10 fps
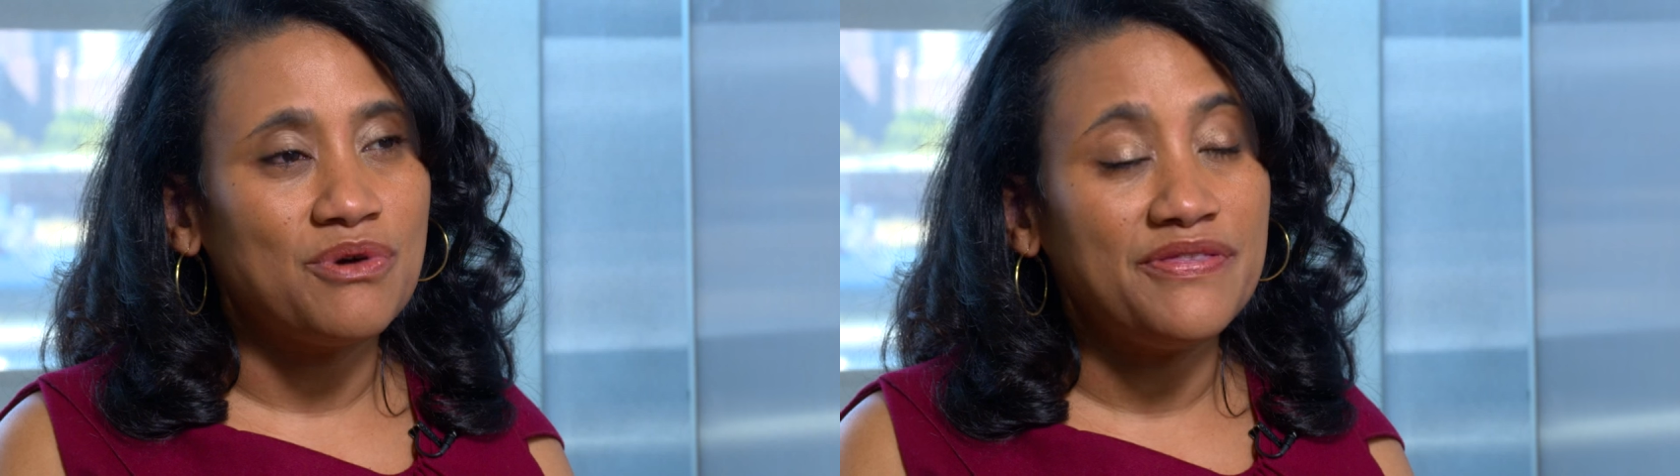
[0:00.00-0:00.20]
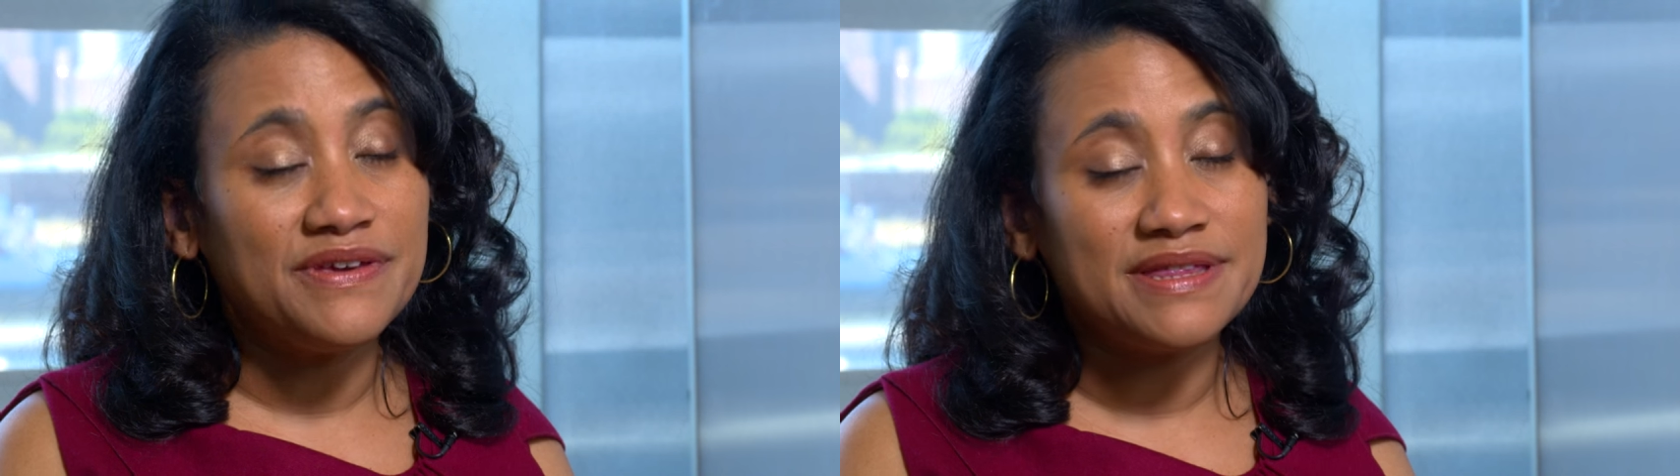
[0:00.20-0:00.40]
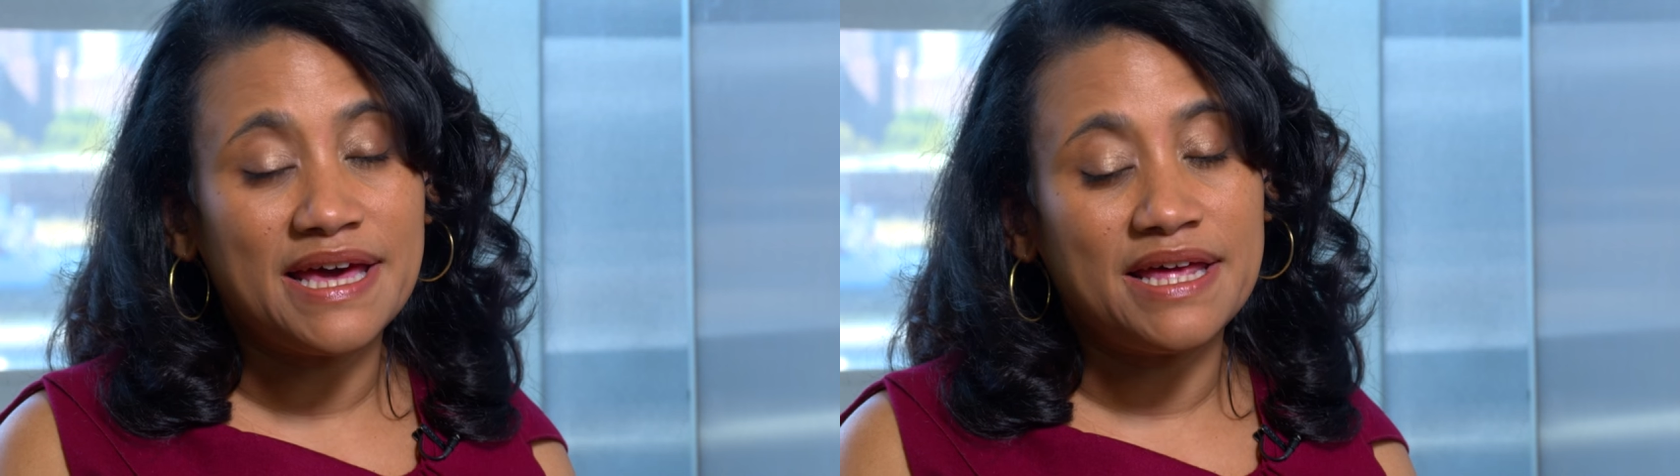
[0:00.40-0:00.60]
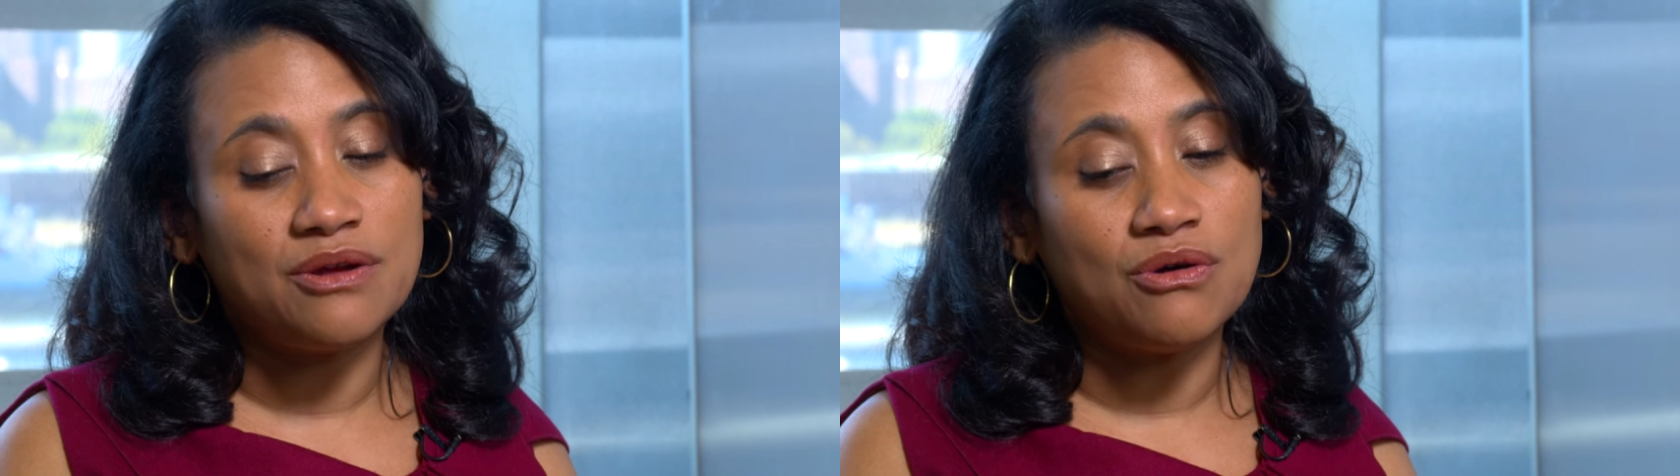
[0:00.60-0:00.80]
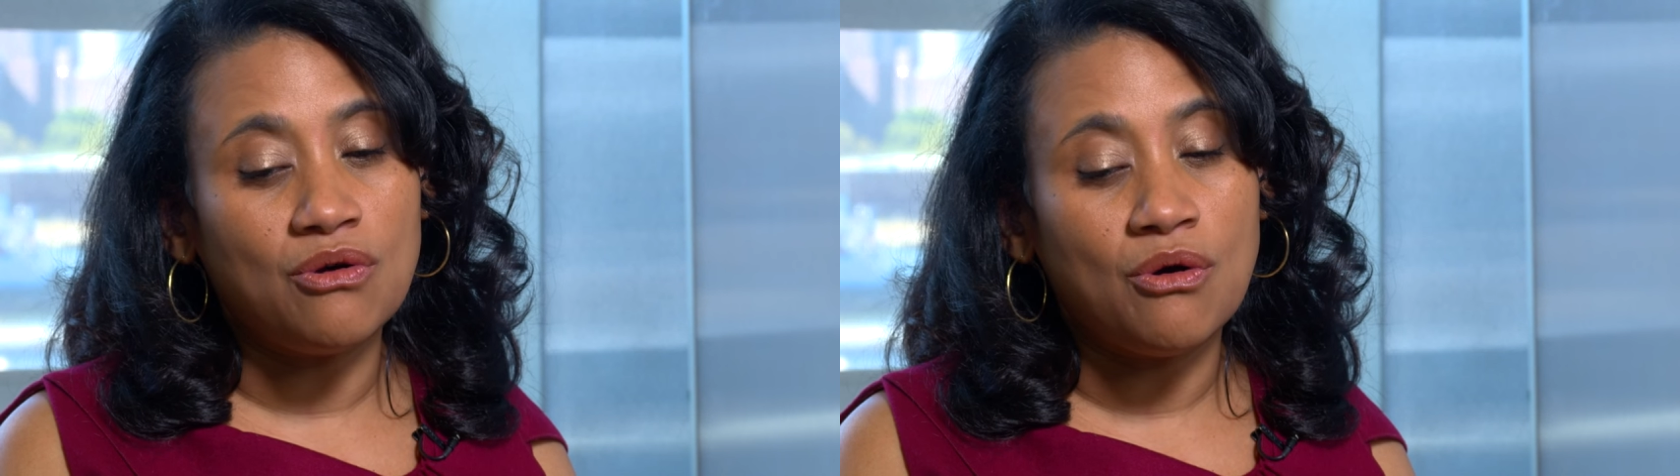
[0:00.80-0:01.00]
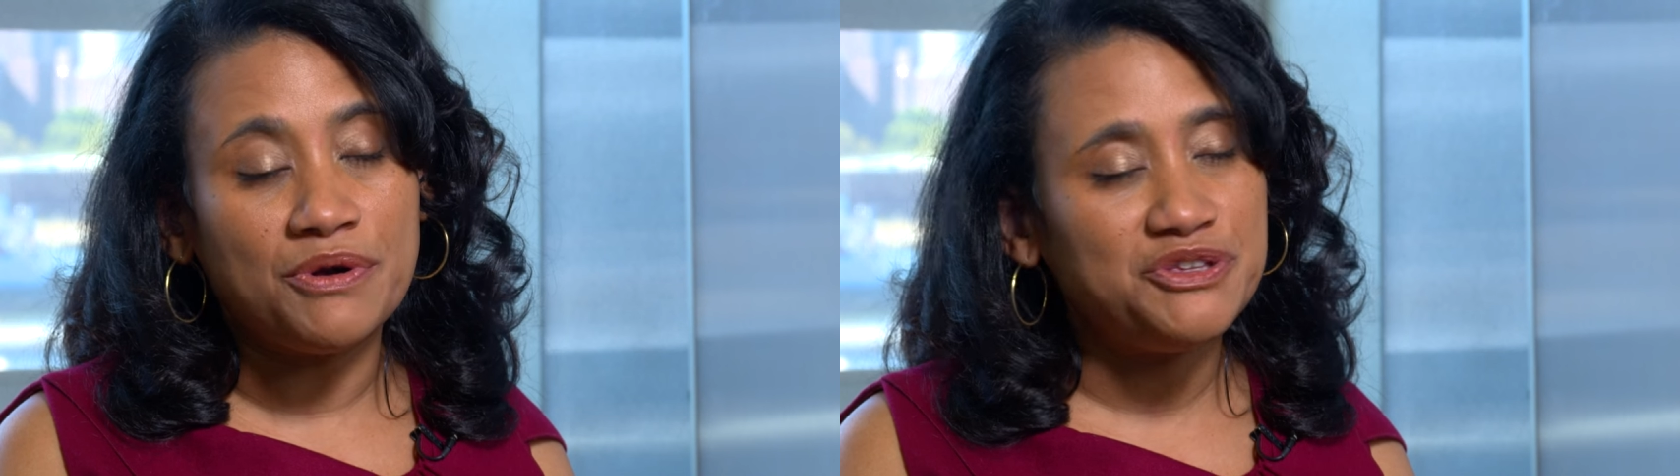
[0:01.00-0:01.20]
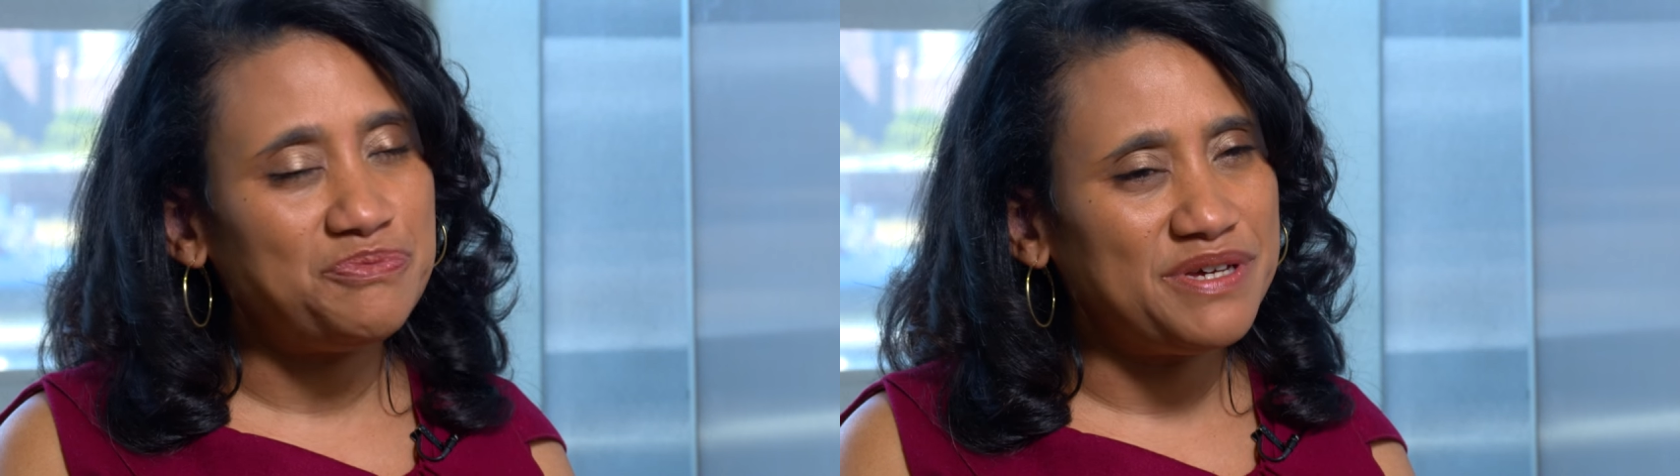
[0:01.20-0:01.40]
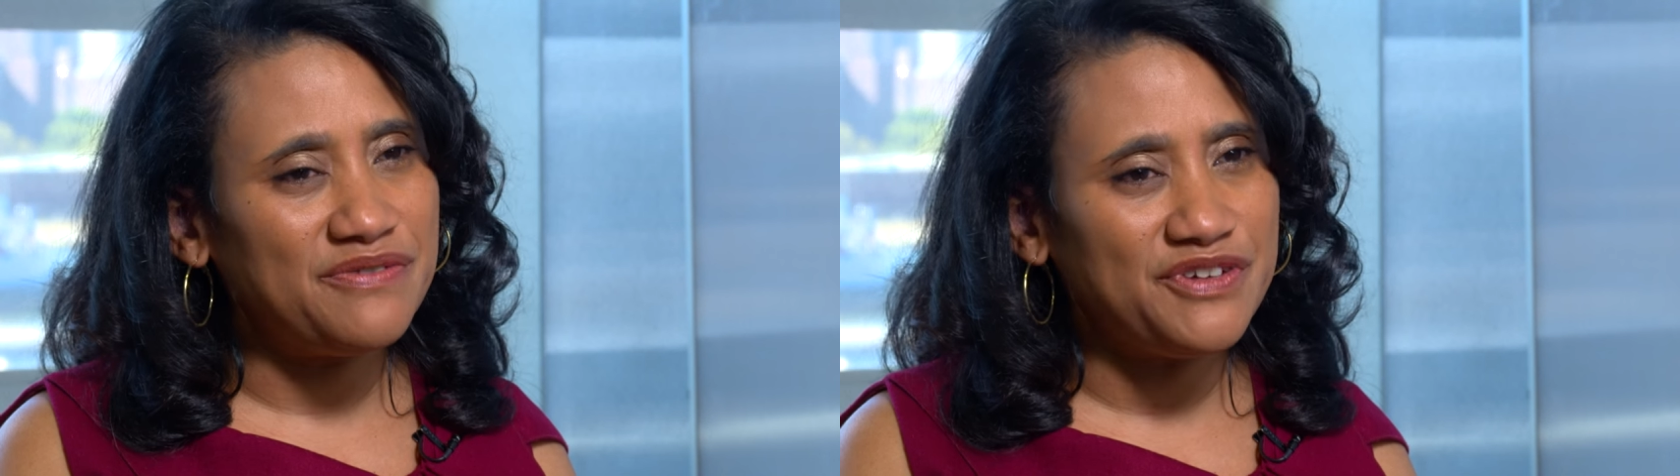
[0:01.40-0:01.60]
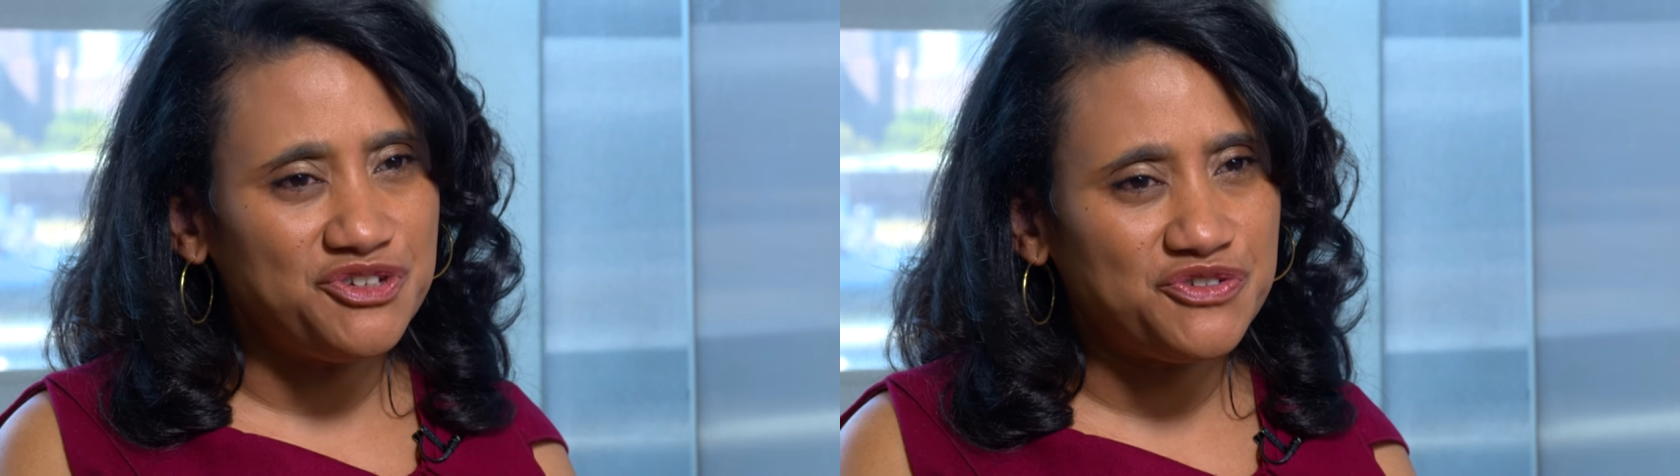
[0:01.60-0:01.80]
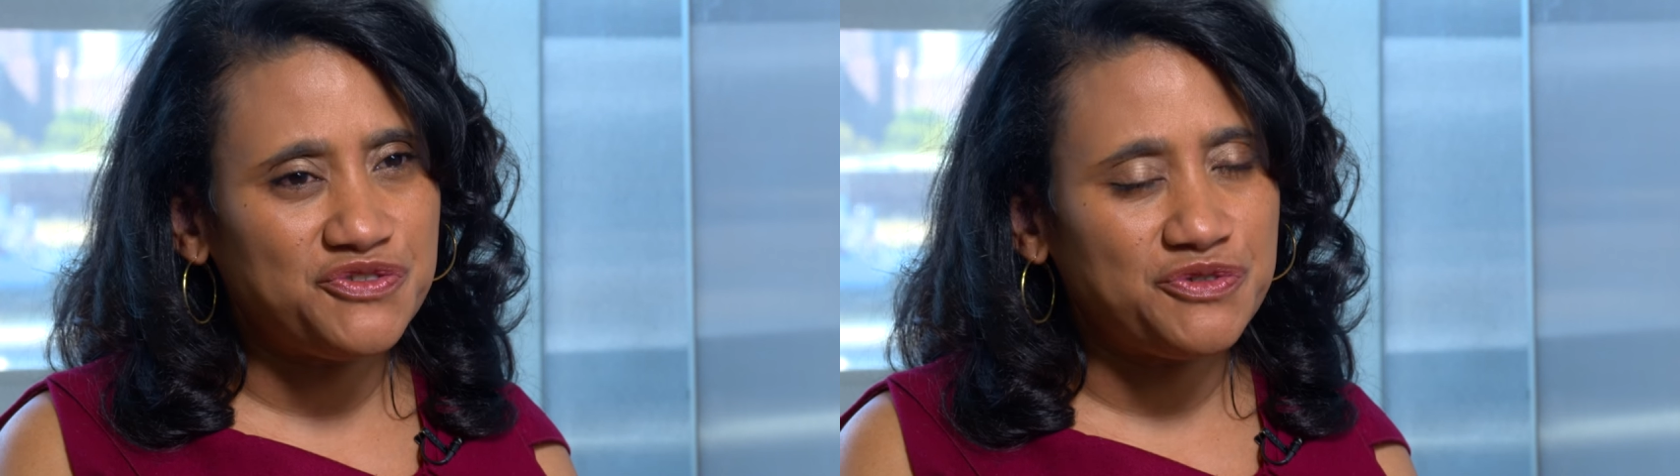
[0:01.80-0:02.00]
One thing that had always been of
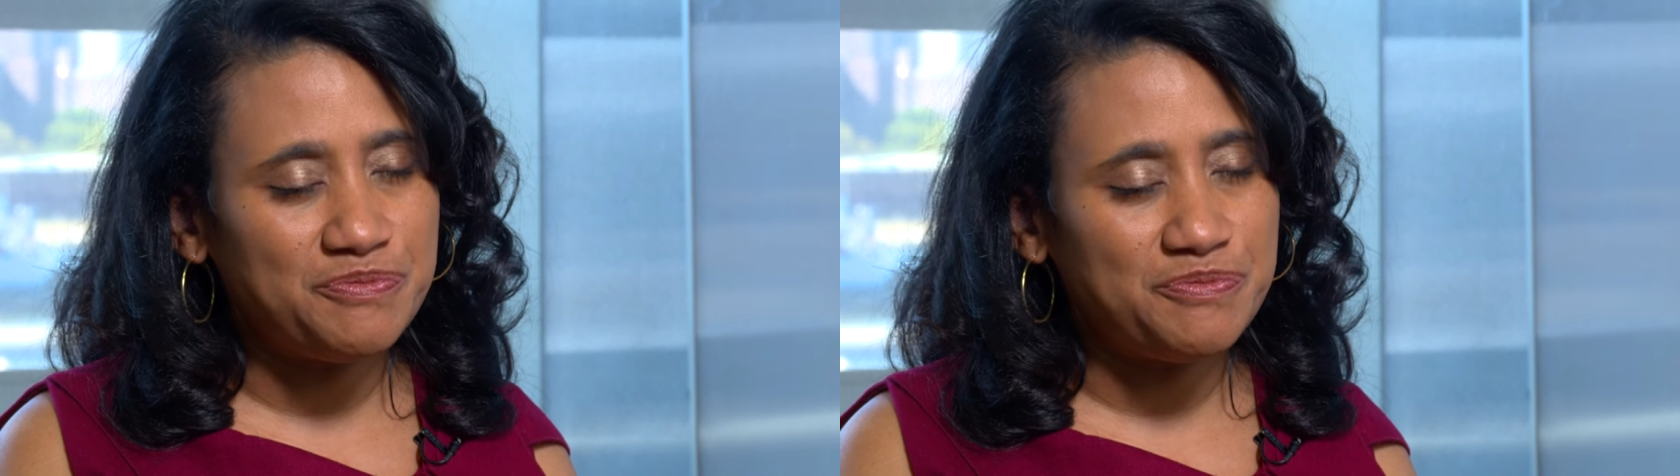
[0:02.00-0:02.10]
interest